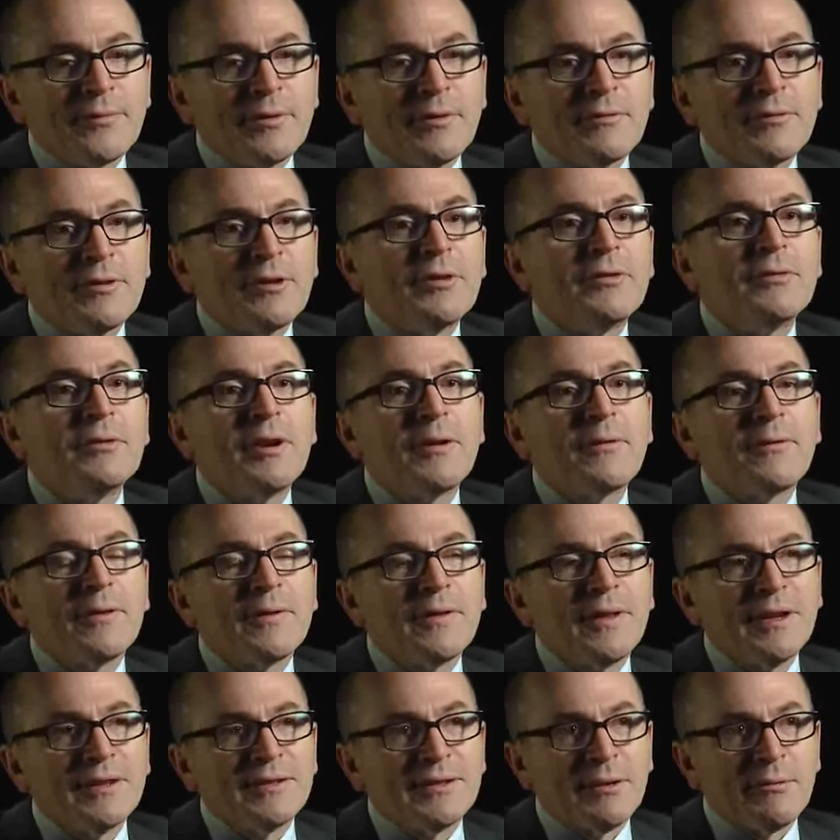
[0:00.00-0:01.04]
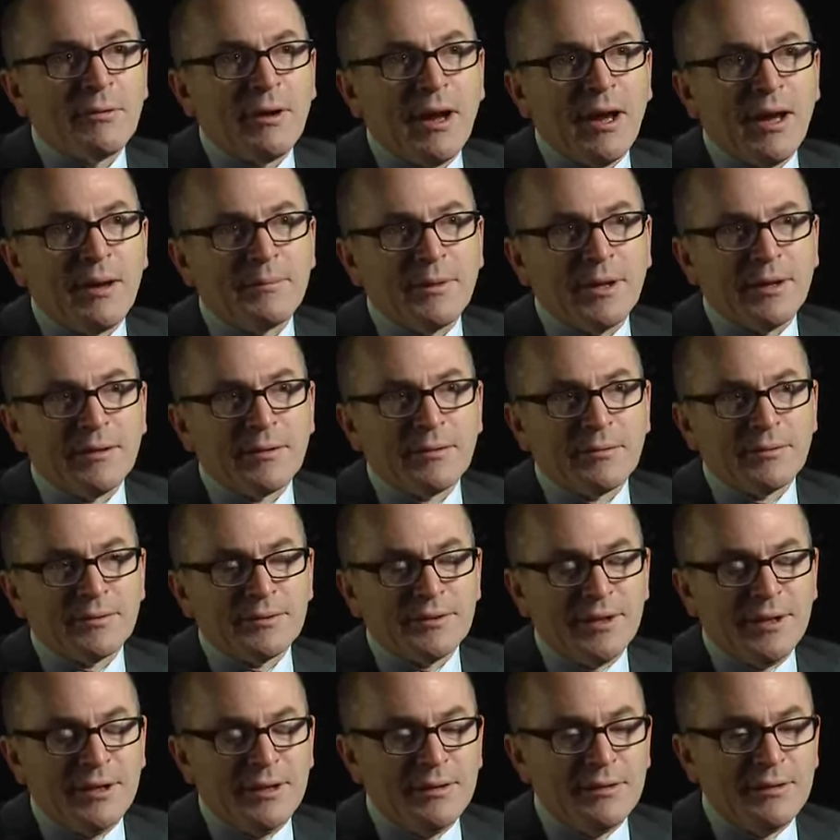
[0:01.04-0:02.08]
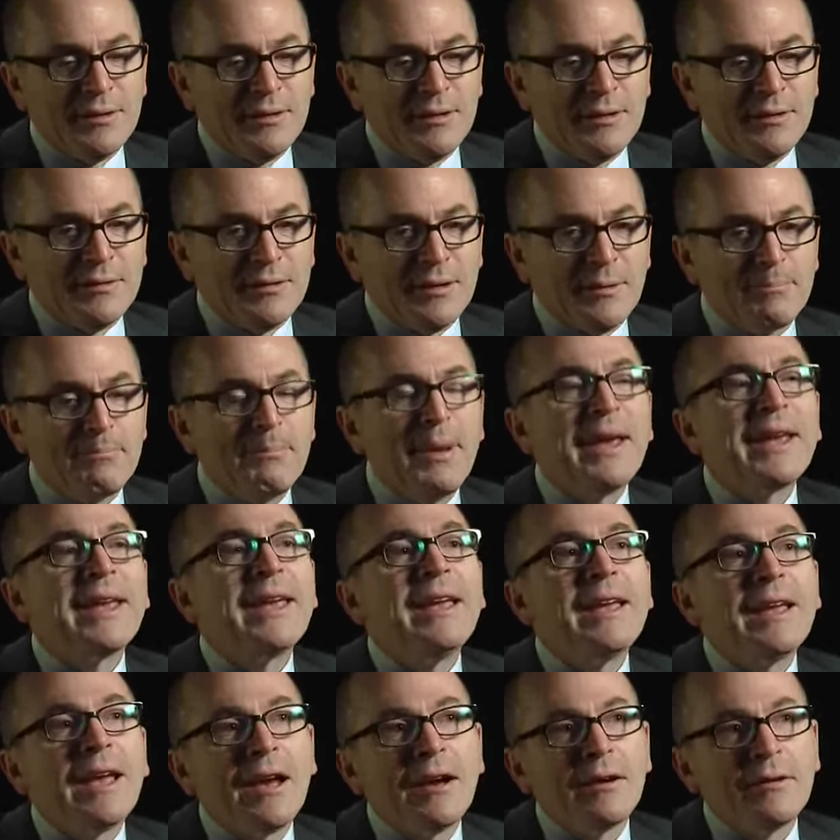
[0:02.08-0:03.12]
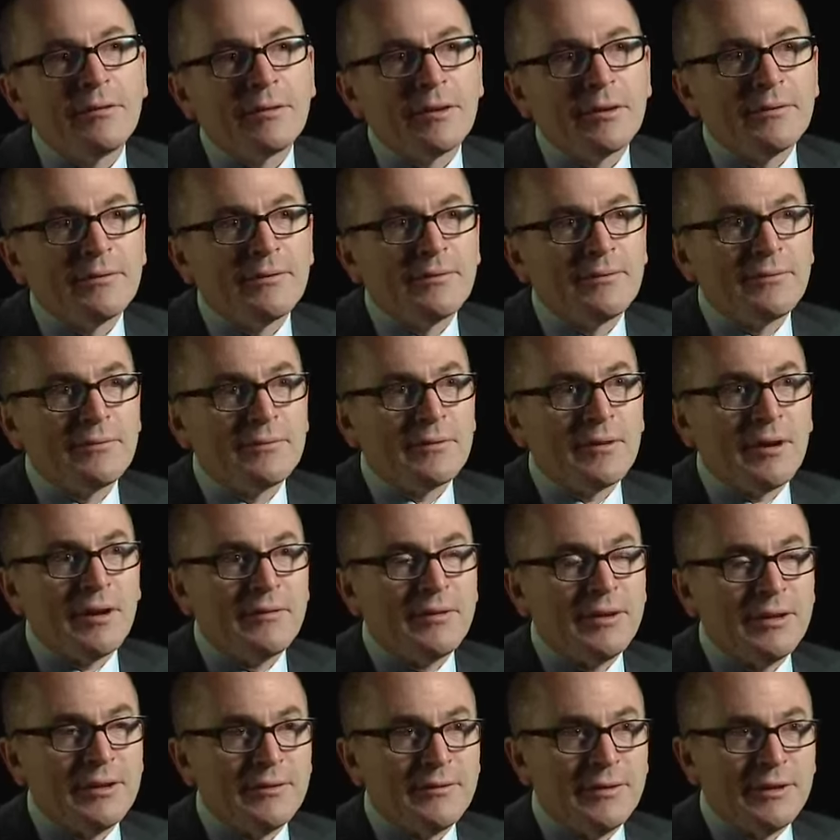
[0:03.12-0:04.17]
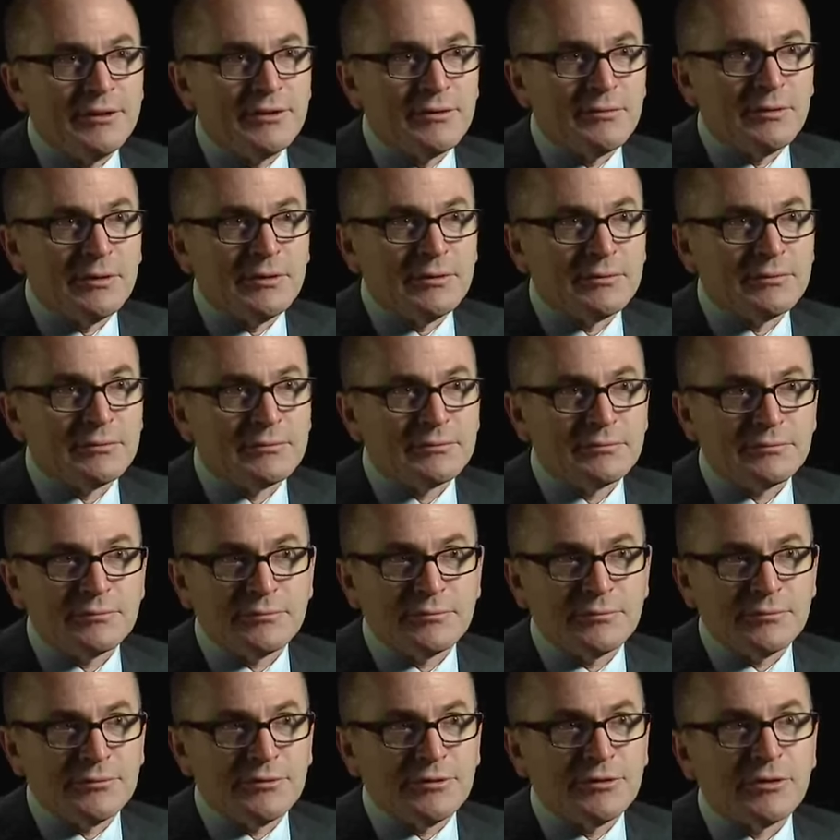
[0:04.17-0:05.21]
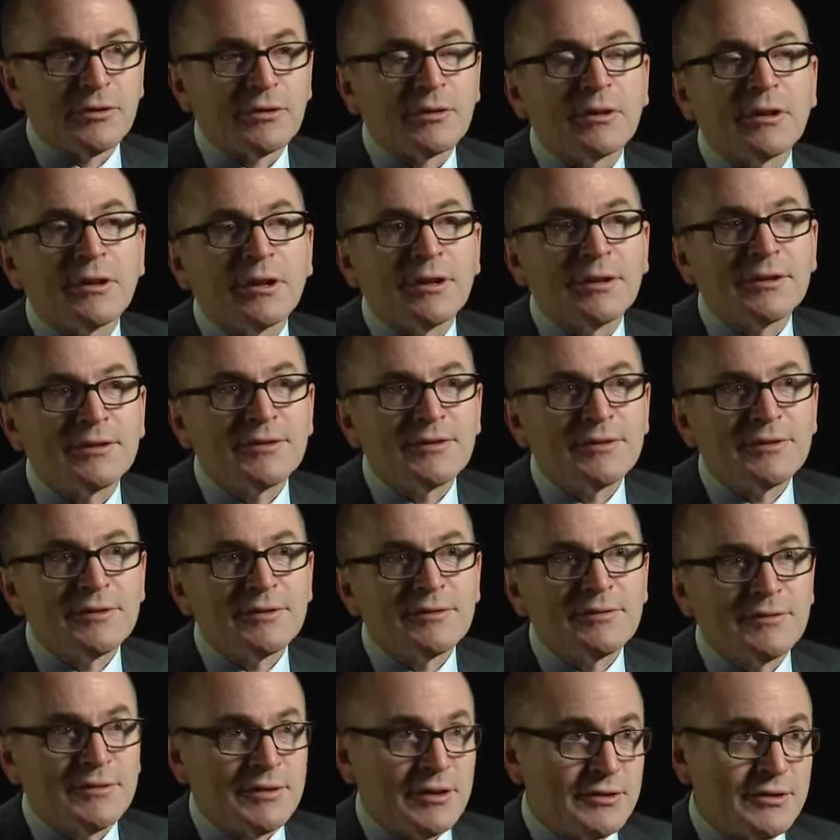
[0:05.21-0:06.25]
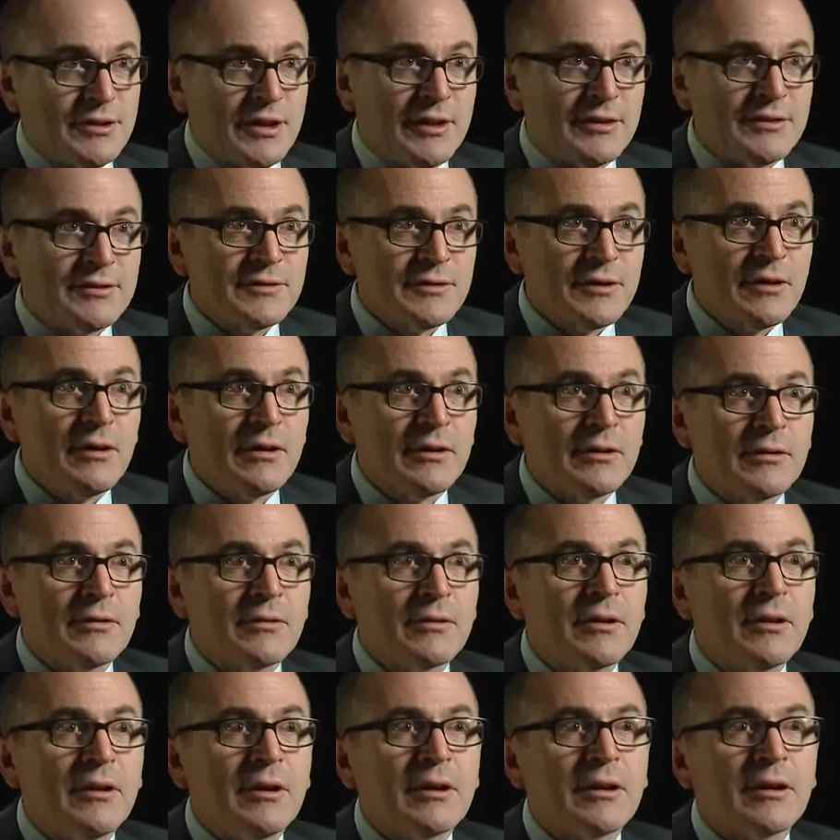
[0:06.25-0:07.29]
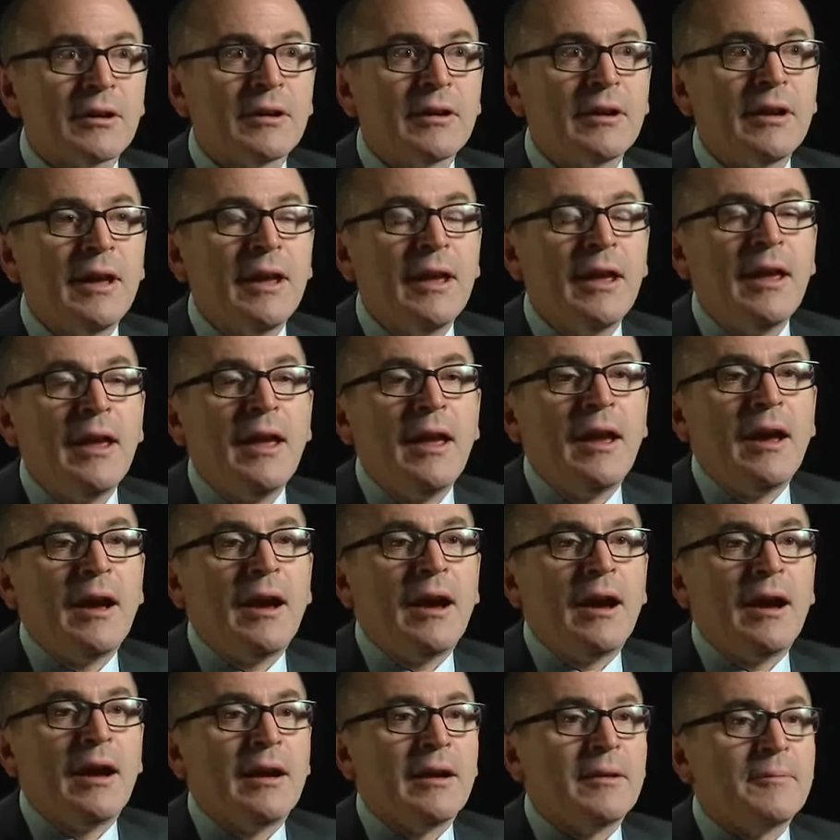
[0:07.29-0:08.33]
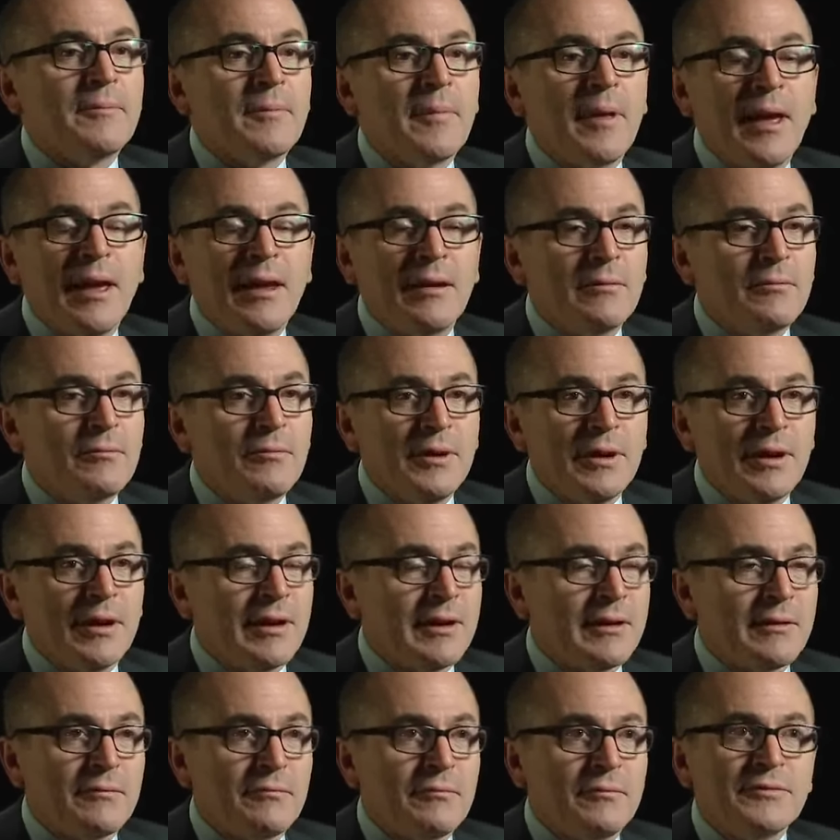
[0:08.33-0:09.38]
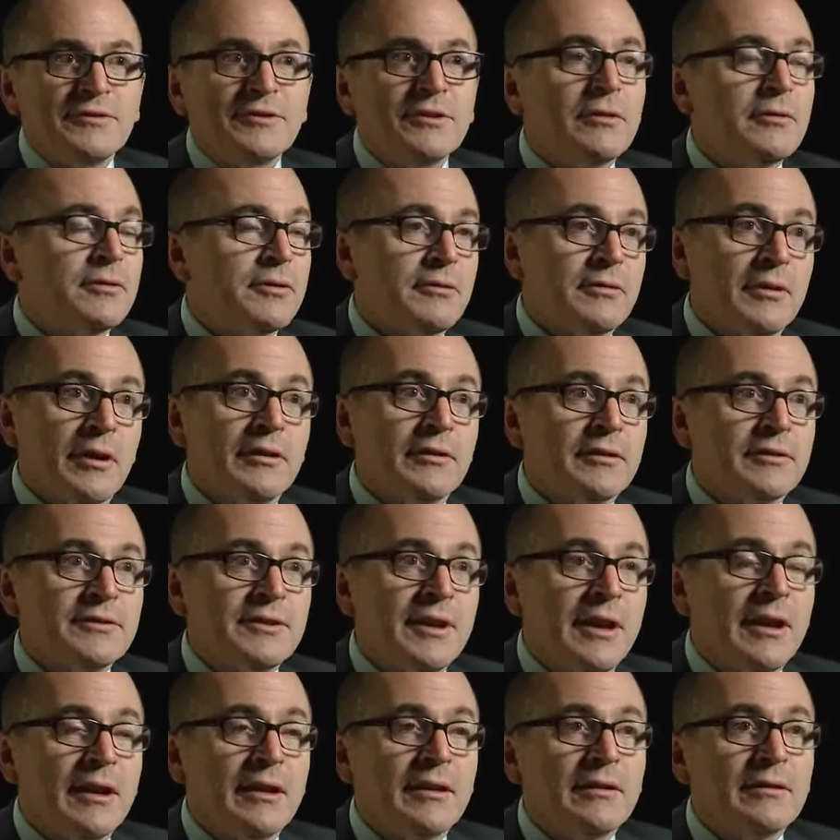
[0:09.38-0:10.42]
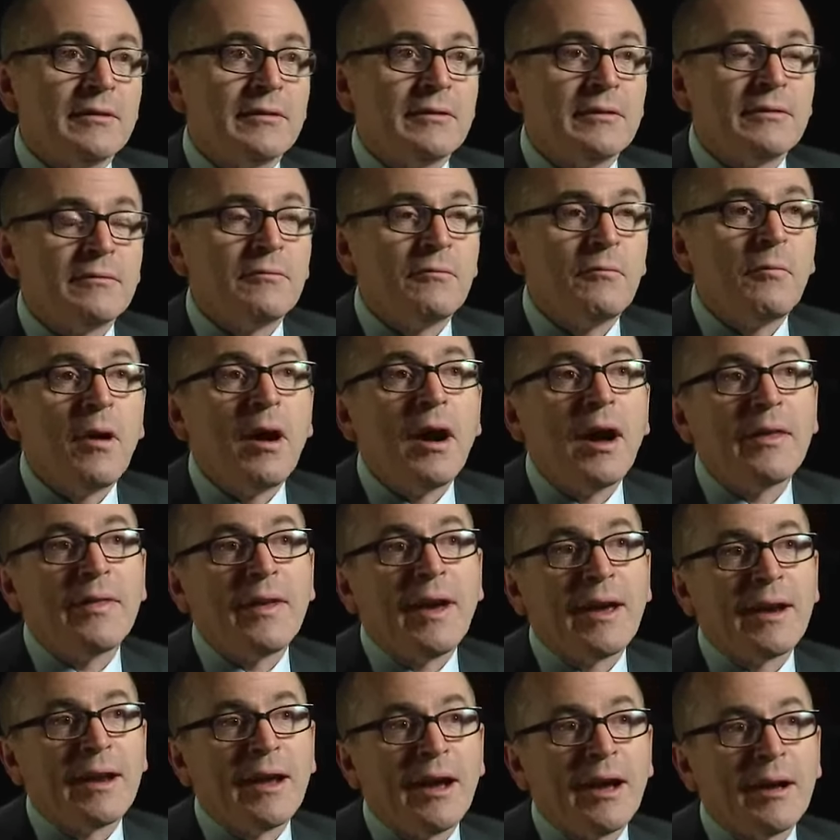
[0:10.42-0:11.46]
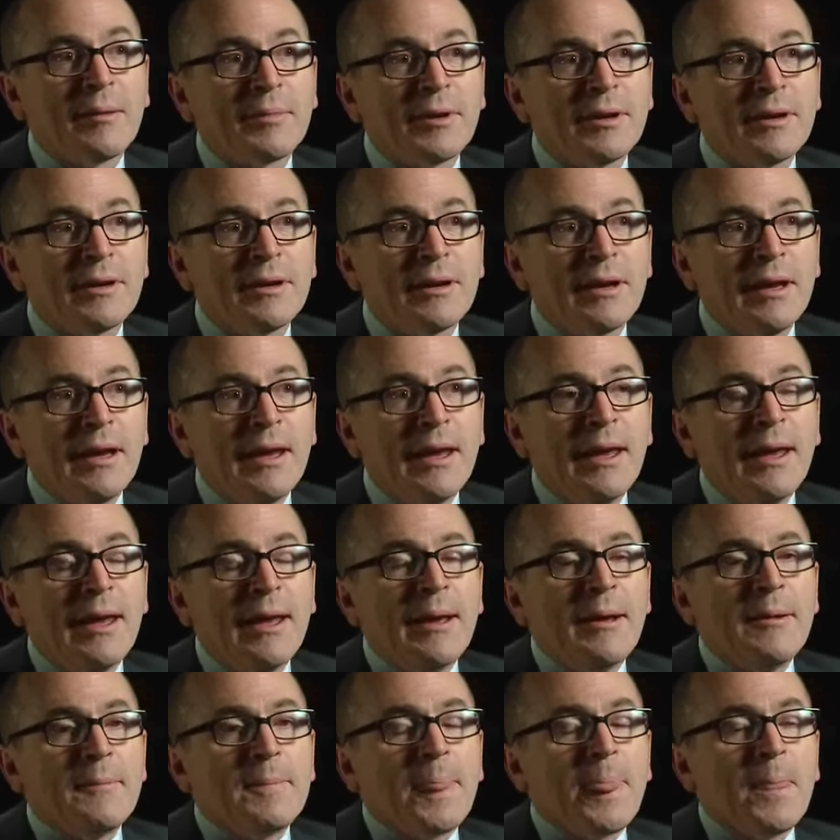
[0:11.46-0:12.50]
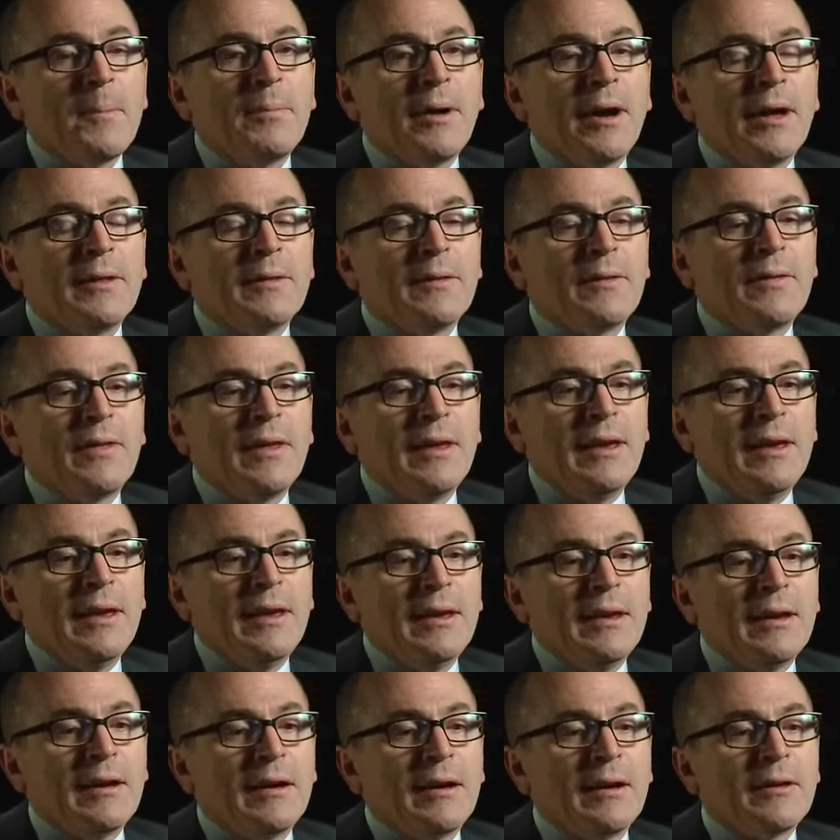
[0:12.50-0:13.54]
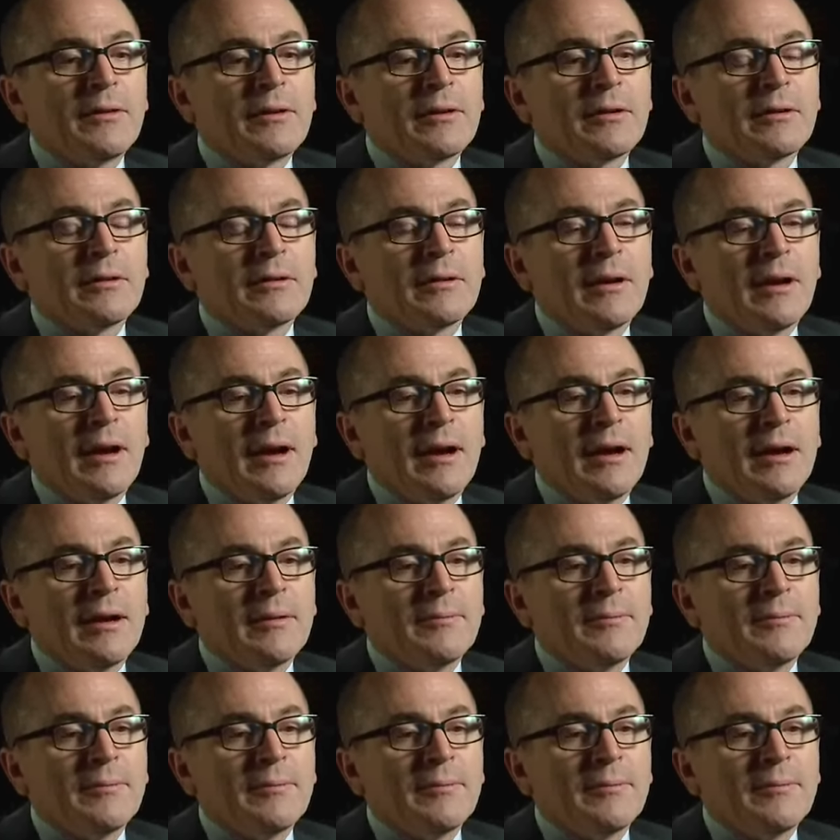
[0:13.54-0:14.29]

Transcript: sort of two different things that were happening. There was the picking out of individual journalists, such as Colin O'Connor, and we still don't understand why that happened. But the other